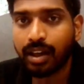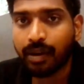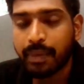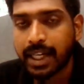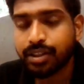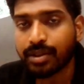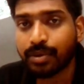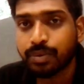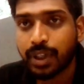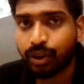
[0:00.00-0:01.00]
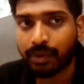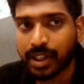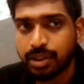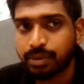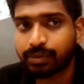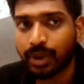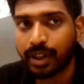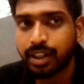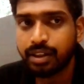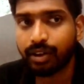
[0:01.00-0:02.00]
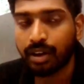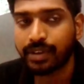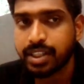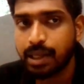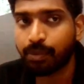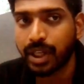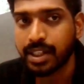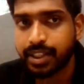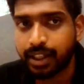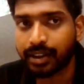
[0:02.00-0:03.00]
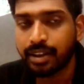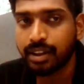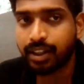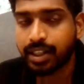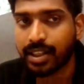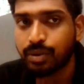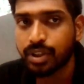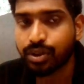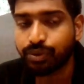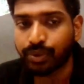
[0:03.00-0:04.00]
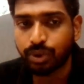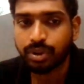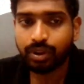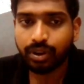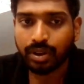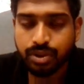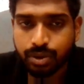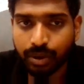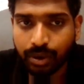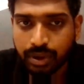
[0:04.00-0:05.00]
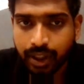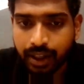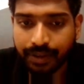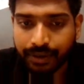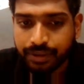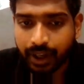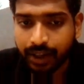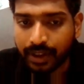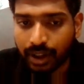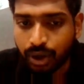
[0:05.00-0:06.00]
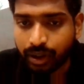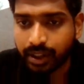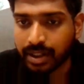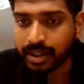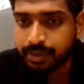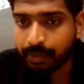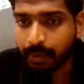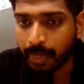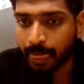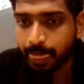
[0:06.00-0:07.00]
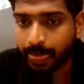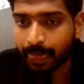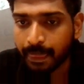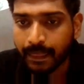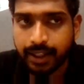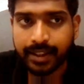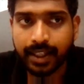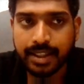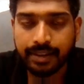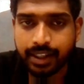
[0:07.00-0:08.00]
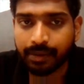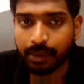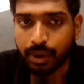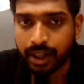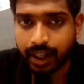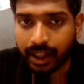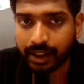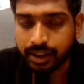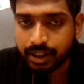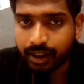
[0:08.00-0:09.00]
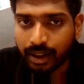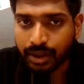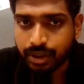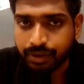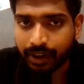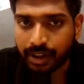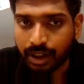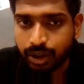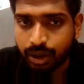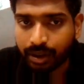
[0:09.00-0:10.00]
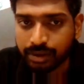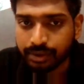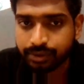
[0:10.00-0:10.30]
minus 1 comma 0. Got it? Of the same point z is equals to 4. So if I will draw this, and z is a variable point, right? So if I will draw